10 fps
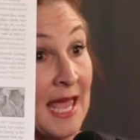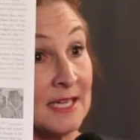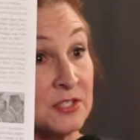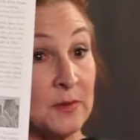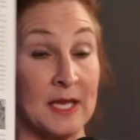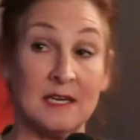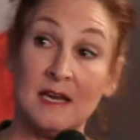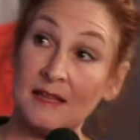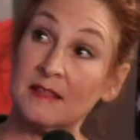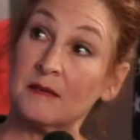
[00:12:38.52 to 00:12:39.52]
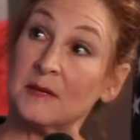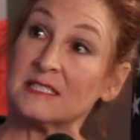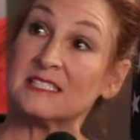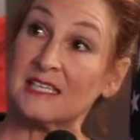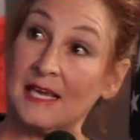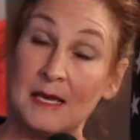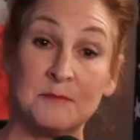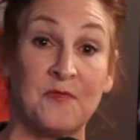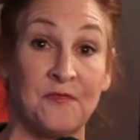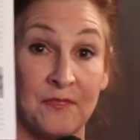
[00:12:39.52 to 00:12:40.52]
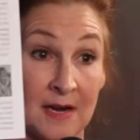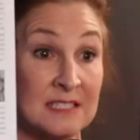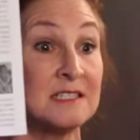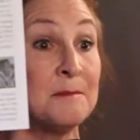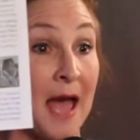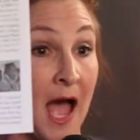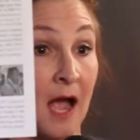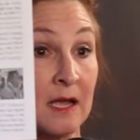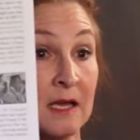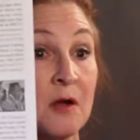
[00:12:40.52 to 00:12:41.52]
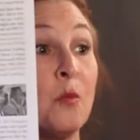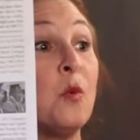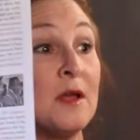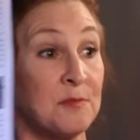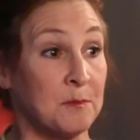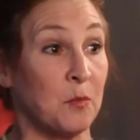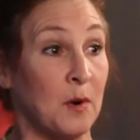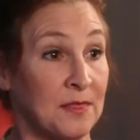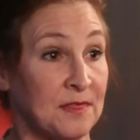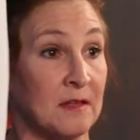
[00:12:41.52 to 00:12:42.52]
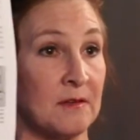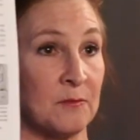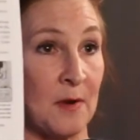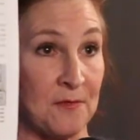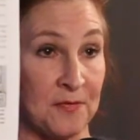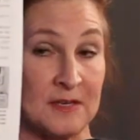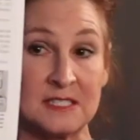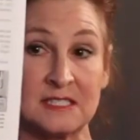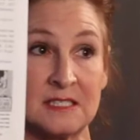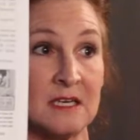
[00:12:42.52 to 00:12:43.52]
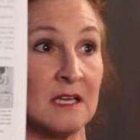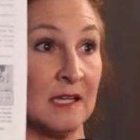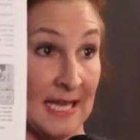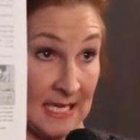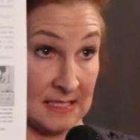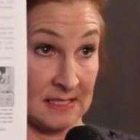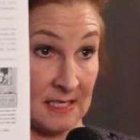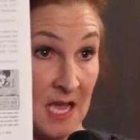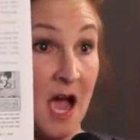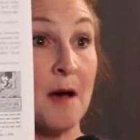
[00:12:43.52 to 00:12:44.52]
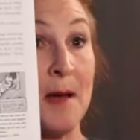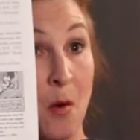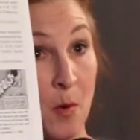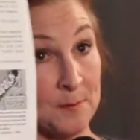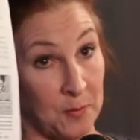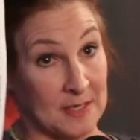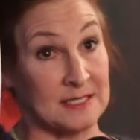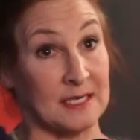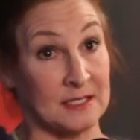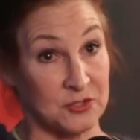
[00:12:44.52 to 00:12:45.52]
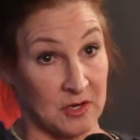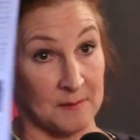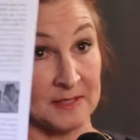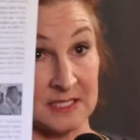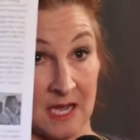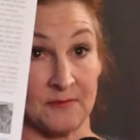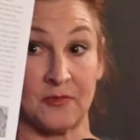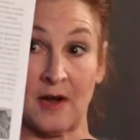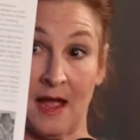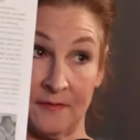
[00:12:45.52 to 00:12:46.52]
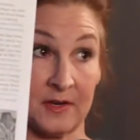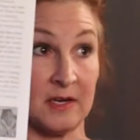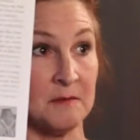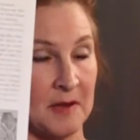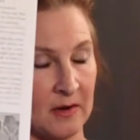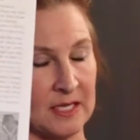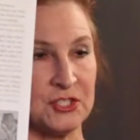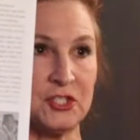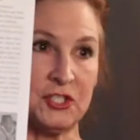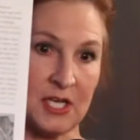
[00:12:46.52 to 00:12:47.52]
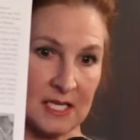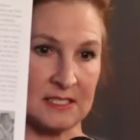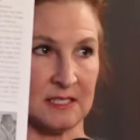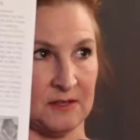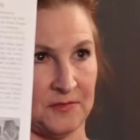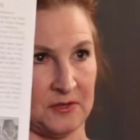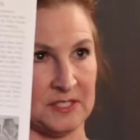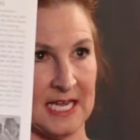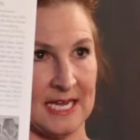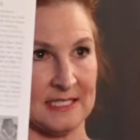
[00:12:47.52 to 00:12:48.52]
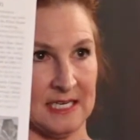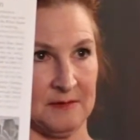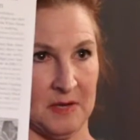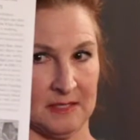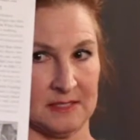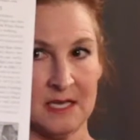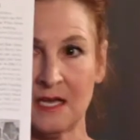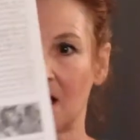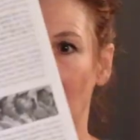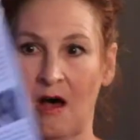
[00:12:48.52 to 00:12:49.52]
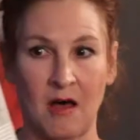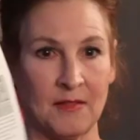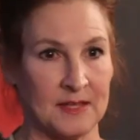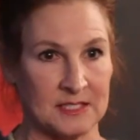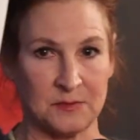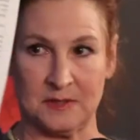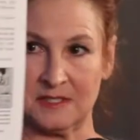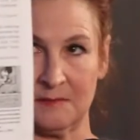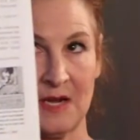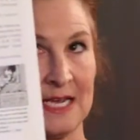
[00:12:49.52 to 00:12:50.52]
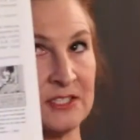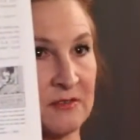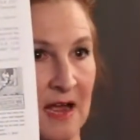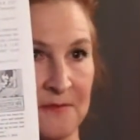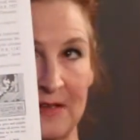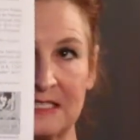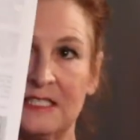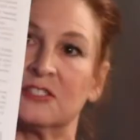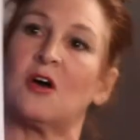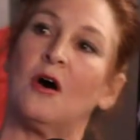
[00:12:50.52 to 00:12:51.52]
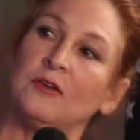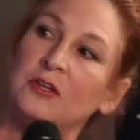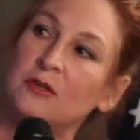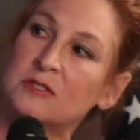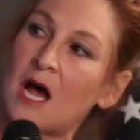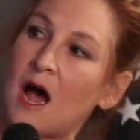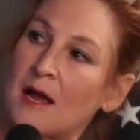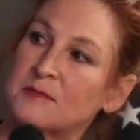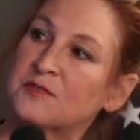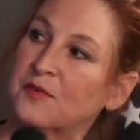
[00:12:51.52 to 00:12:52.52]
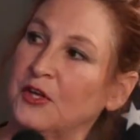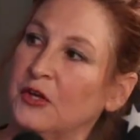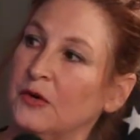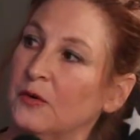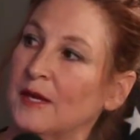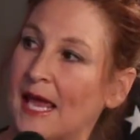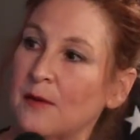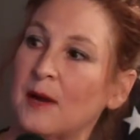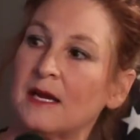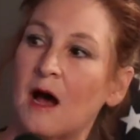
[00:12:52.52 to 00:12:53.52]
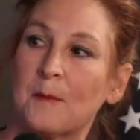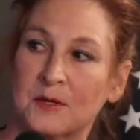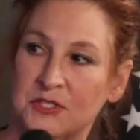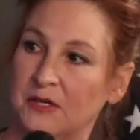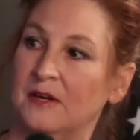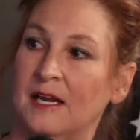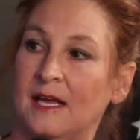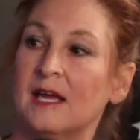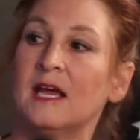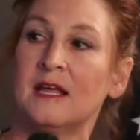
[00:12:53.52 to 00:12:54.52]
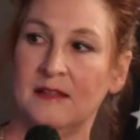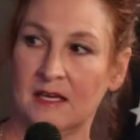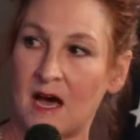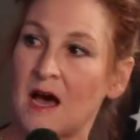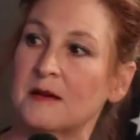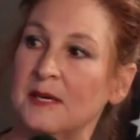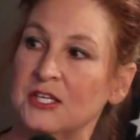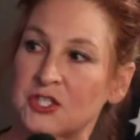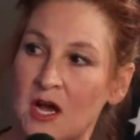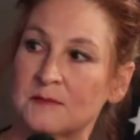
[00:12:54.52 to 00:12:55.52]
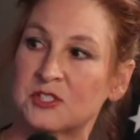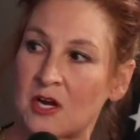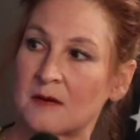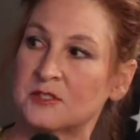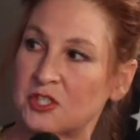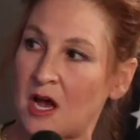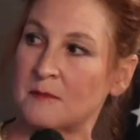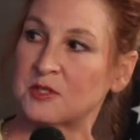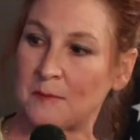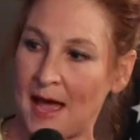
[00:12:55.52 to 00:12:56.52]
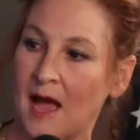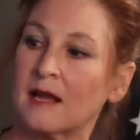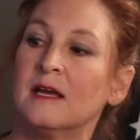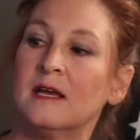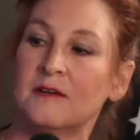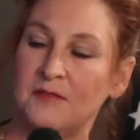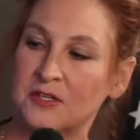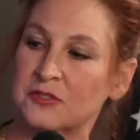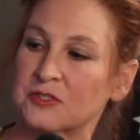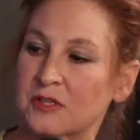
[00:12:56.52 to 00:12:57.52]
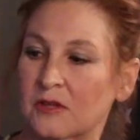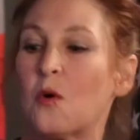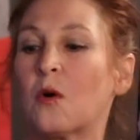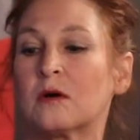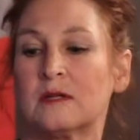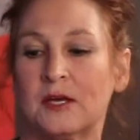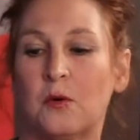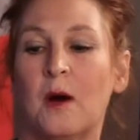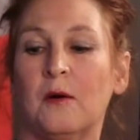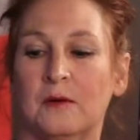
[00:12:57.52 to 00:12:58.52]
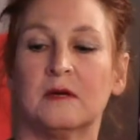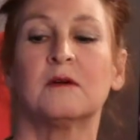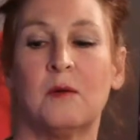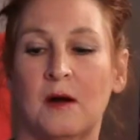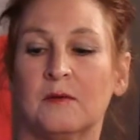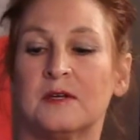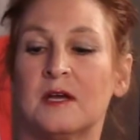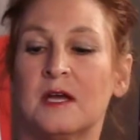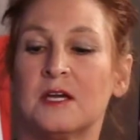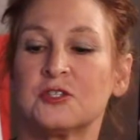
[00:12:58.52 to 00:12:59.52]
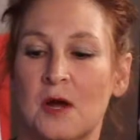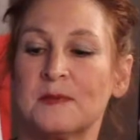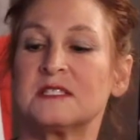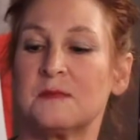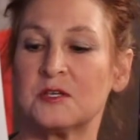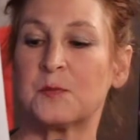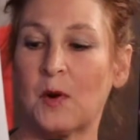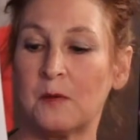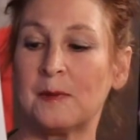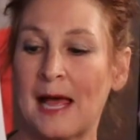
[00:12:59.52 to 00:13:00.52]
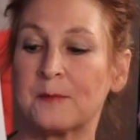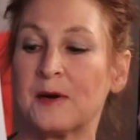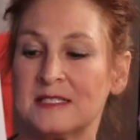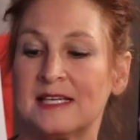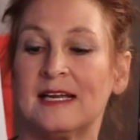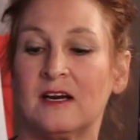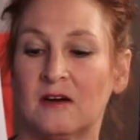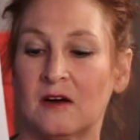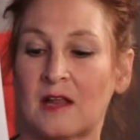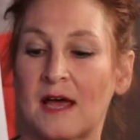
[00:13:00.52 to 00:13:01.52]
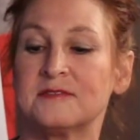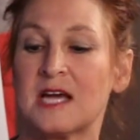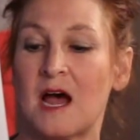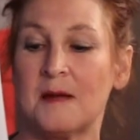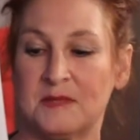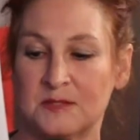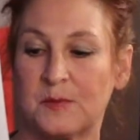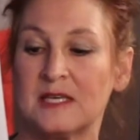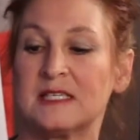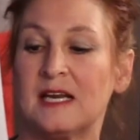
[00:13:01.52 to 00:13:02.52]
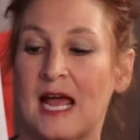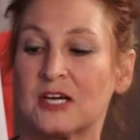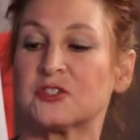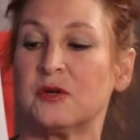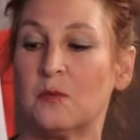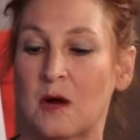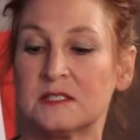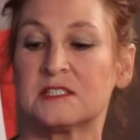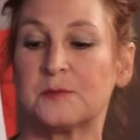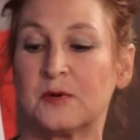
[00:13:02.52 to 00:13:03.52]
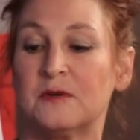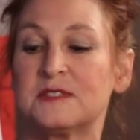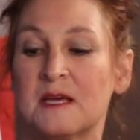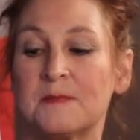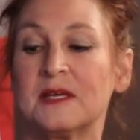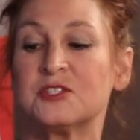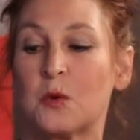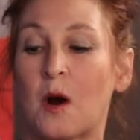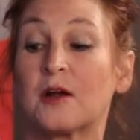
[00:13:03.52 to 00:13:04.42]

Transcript: and doing it nothing but slammed front to back with the referenced links about what President Trump had done for African Americans just in the first 18 months. All this with some nice graphics. It's called New Times for You, Gateway to Opportunity. The economy, jobs, jobs, jobs are back. Features the quarterly quote, Trump is the most pro-black president in our lifetime. This president actually wants to prove something to our